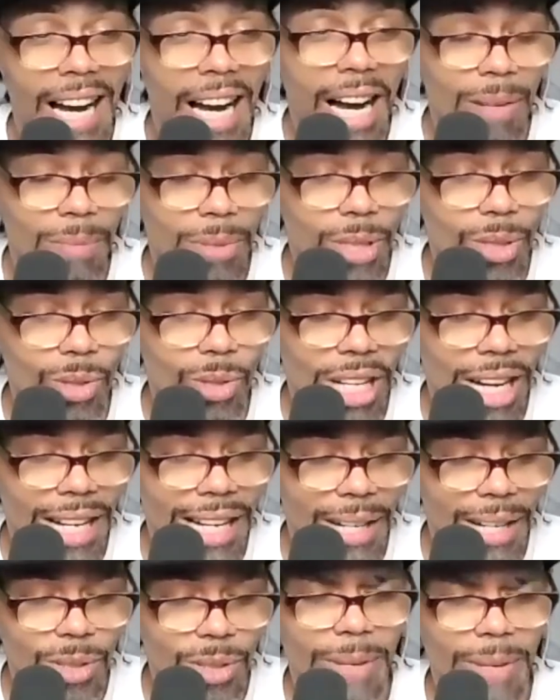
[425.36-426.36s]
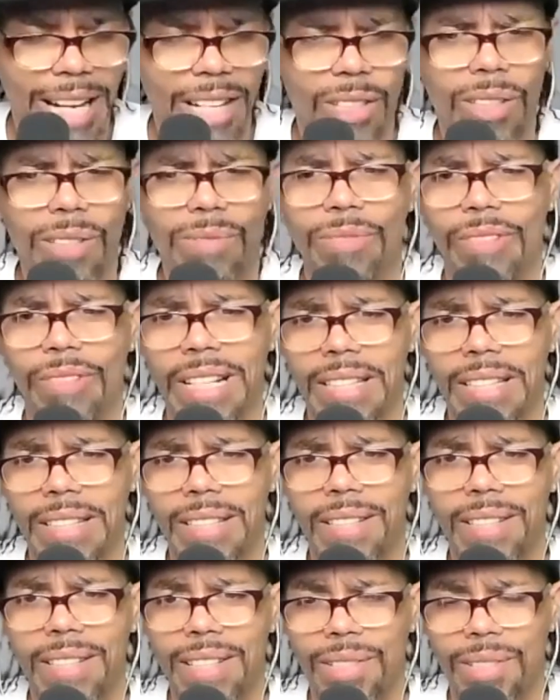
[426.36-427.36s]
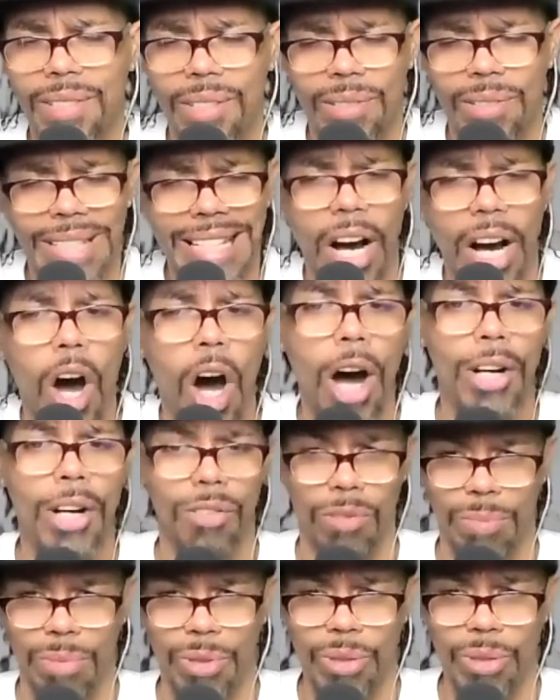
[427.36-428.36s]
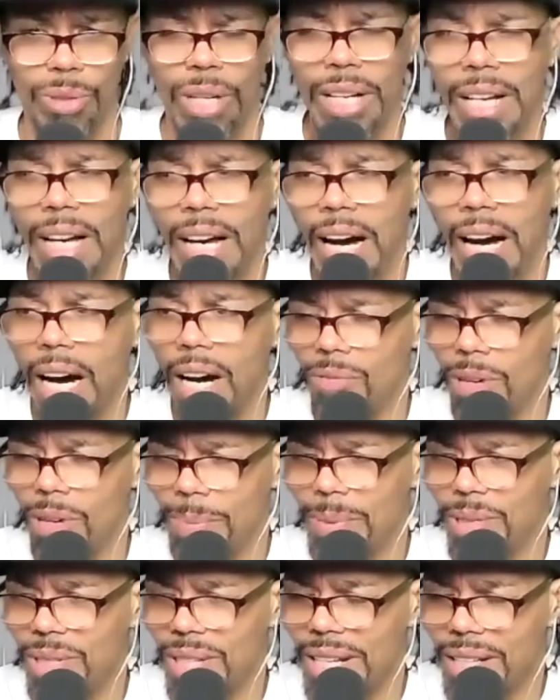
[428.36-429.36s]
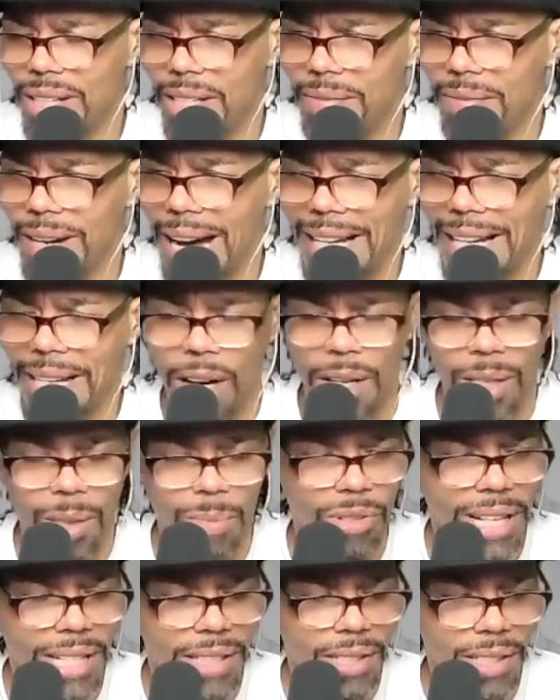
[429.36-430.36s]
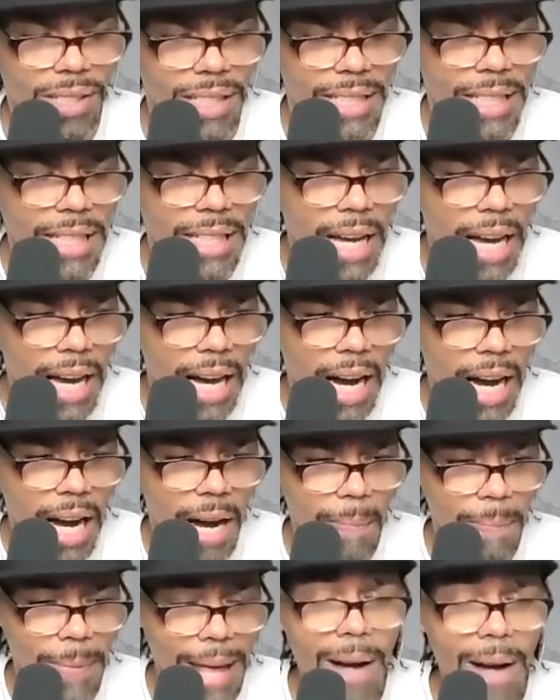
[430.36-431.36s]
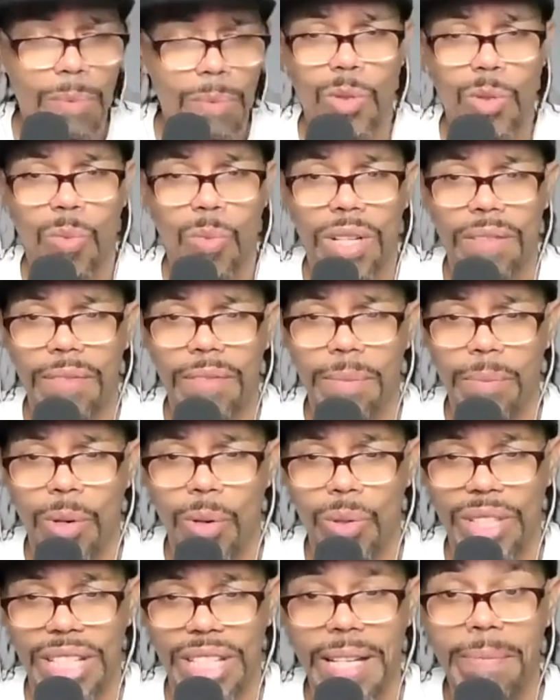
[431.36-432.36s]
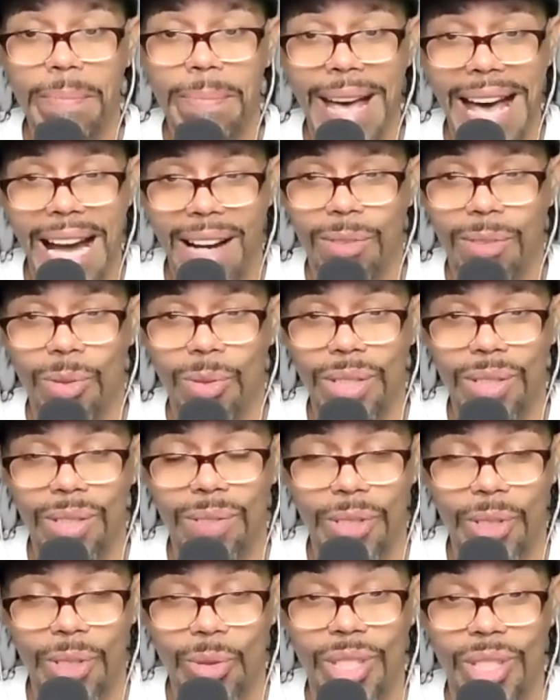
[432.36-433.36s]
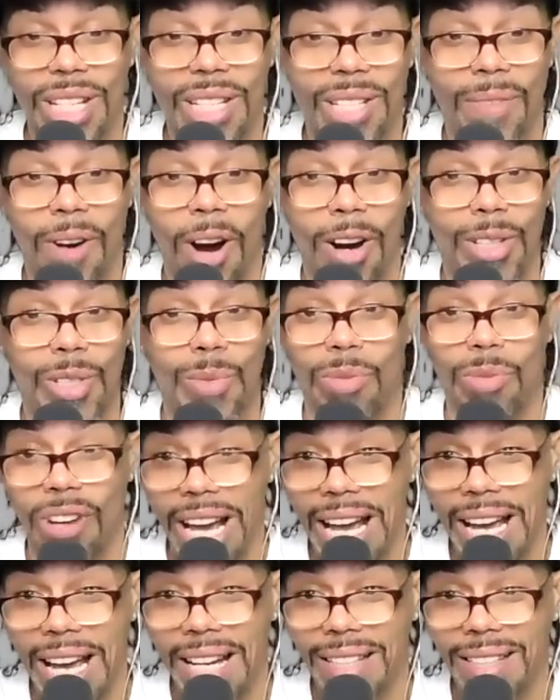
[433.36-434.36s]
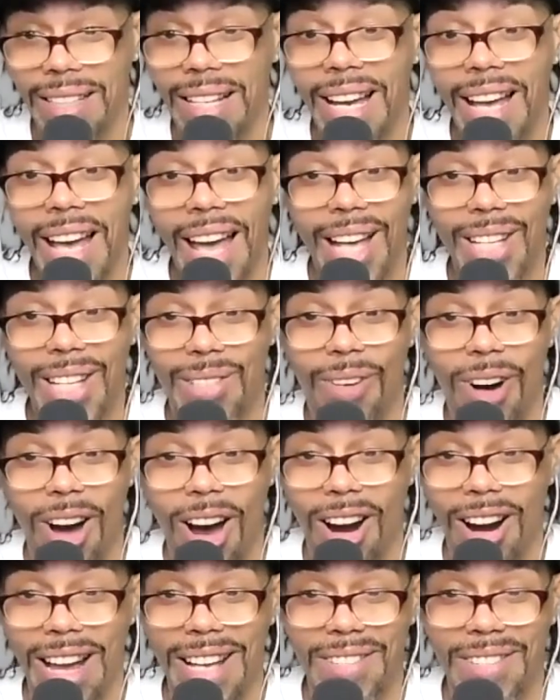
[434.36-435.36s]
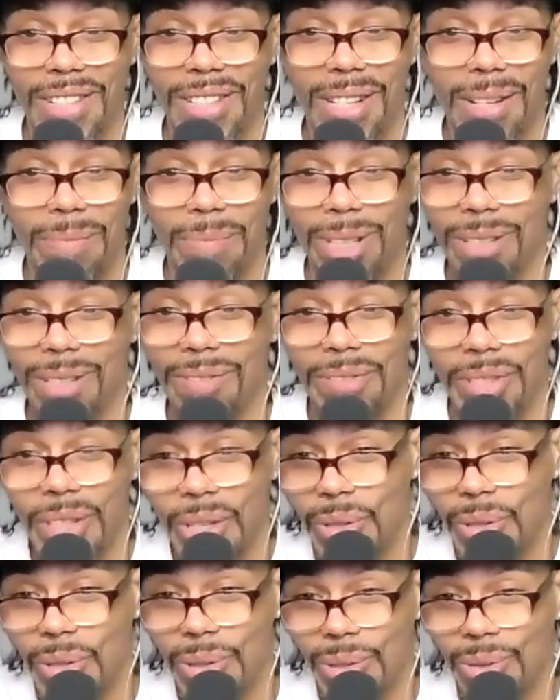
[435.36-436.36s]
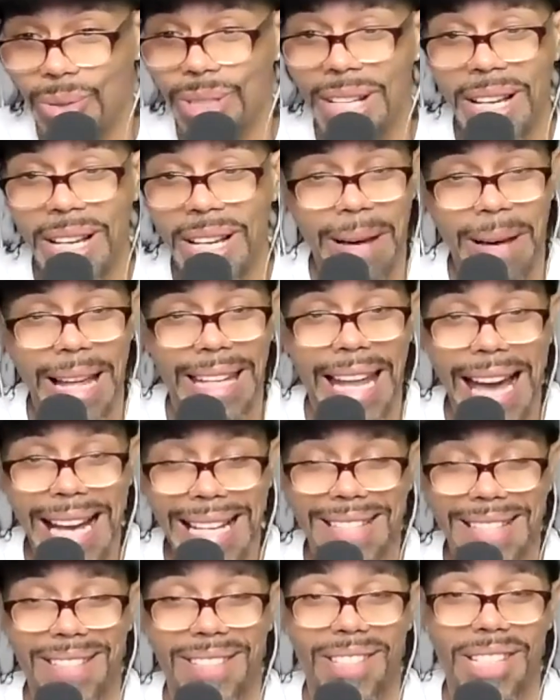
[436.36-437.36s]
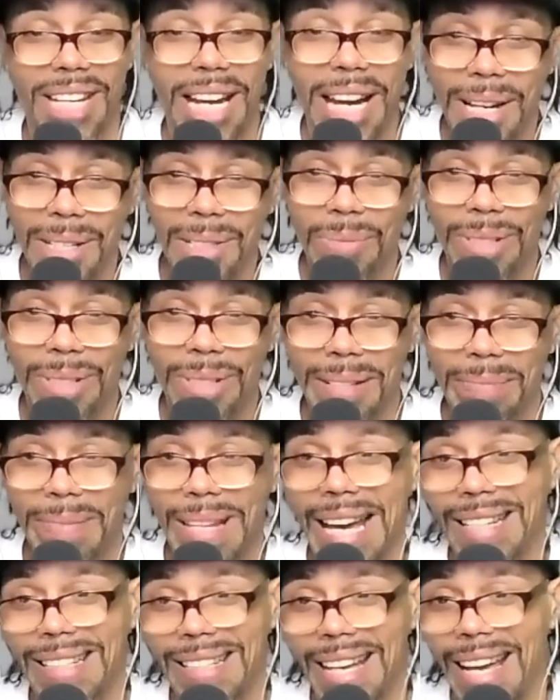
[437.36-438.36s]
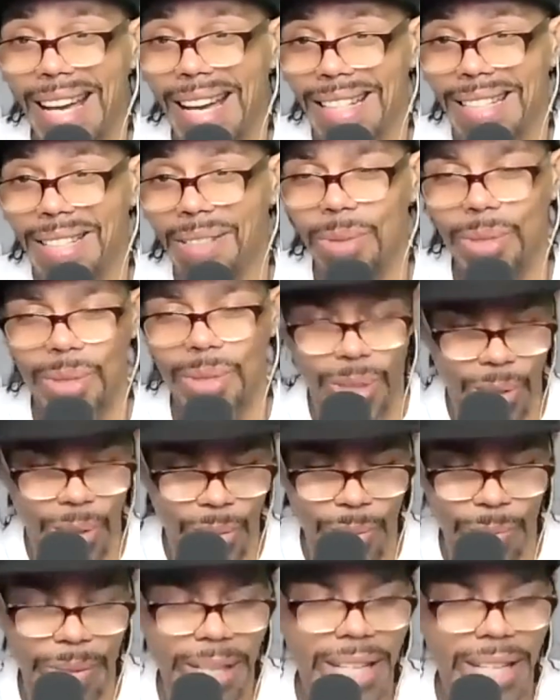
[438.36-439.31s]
So shout out to my good friend and sister, the Honorable Representative Ayanna Presley. That was one of the most impactful interviews as far as brand, as far as the number of views. My likes and shares went up that day, and it was dope.